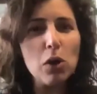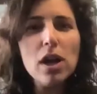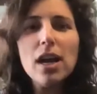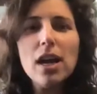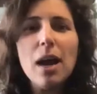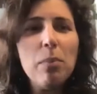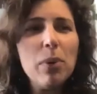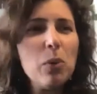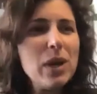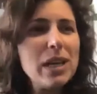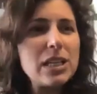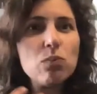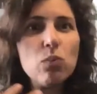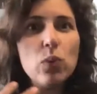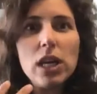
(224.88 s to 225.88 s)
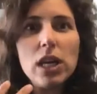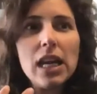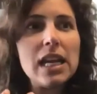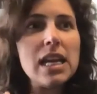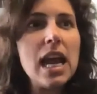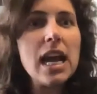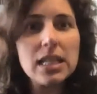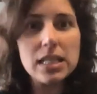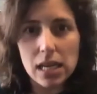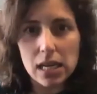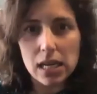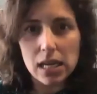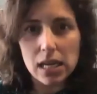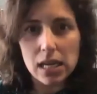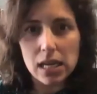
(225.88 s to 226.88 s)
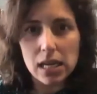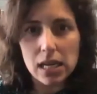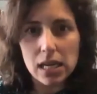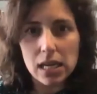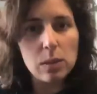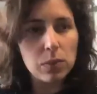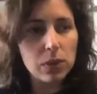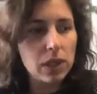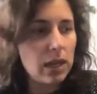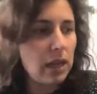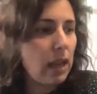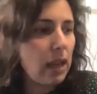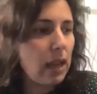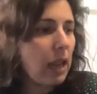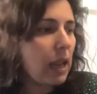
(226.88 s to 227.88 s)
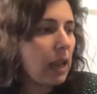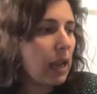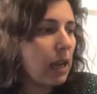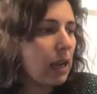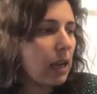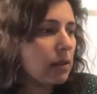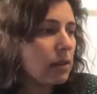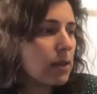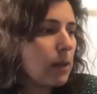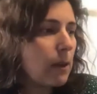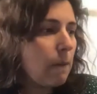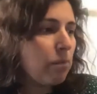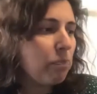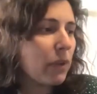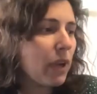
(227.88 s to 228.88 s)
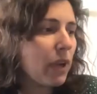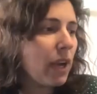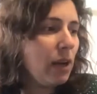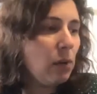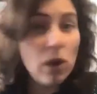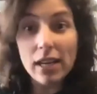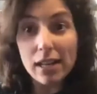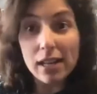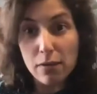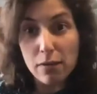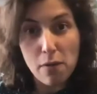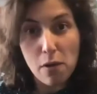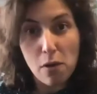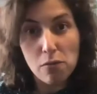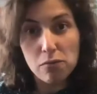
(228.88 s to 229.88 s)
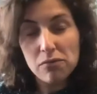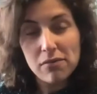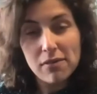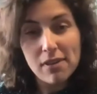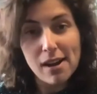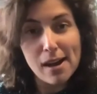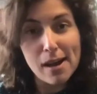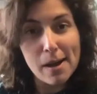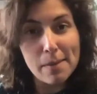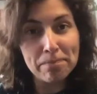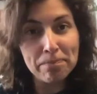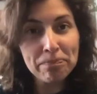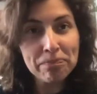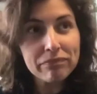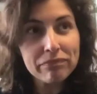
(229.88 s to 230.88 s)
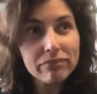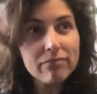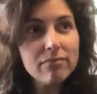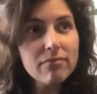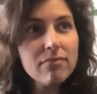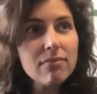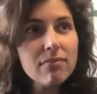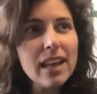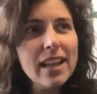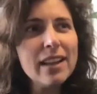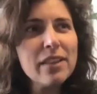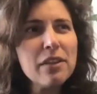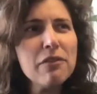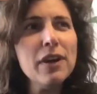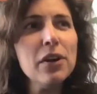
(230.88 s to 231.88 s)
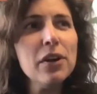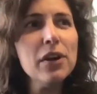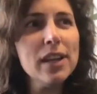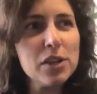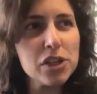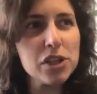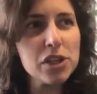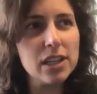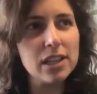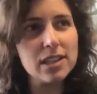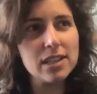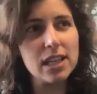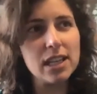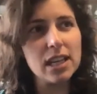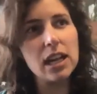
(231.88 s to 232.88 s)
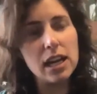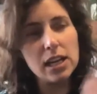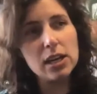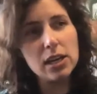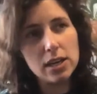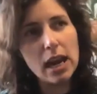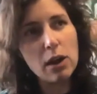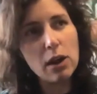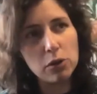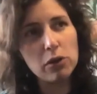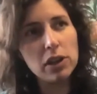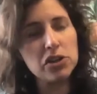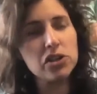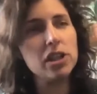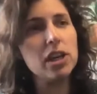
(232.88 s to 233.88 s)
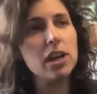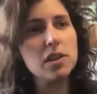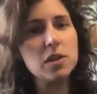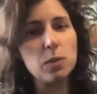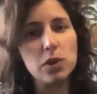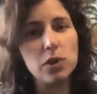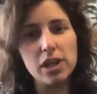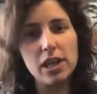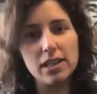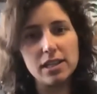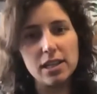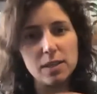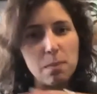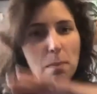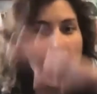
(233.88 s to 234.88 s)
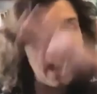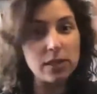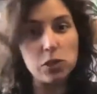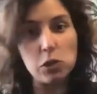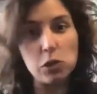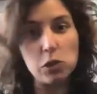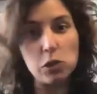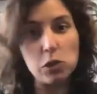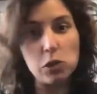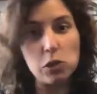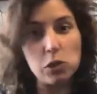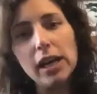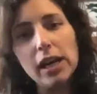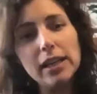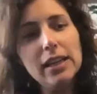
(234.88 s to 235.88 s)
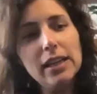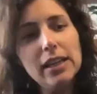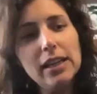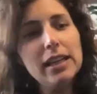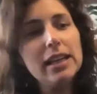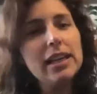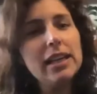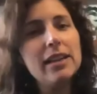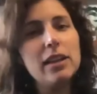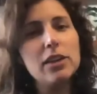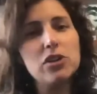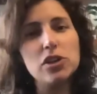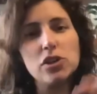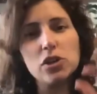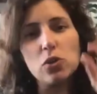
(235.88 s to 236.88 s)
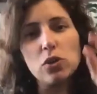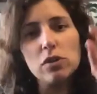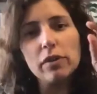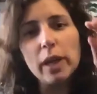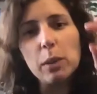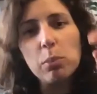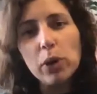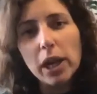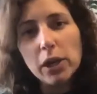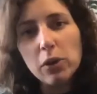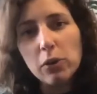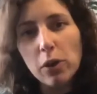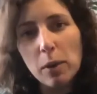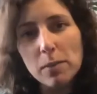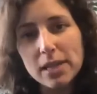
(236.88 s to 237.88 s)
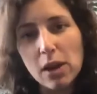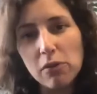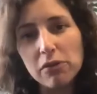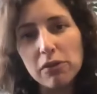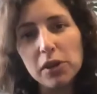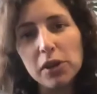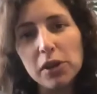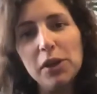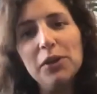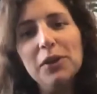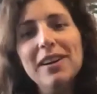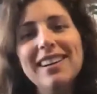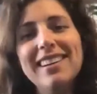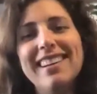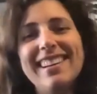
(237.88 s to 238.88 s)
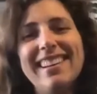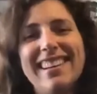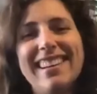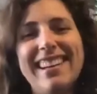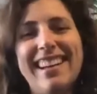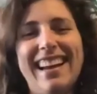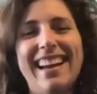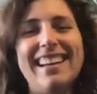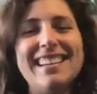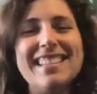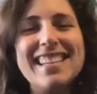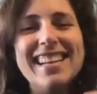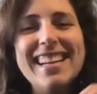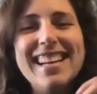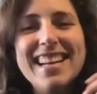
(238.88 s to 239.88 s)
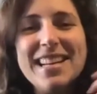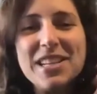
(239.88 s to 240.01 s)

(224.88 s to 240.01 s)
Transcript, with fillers: but we, we connected so deeply, and I didn't want to get off the phone. Um, and at the very end, she did this thing that I now know that she does, where she has this master plan in her head that she just sort of like breadcrumbs out for you. And she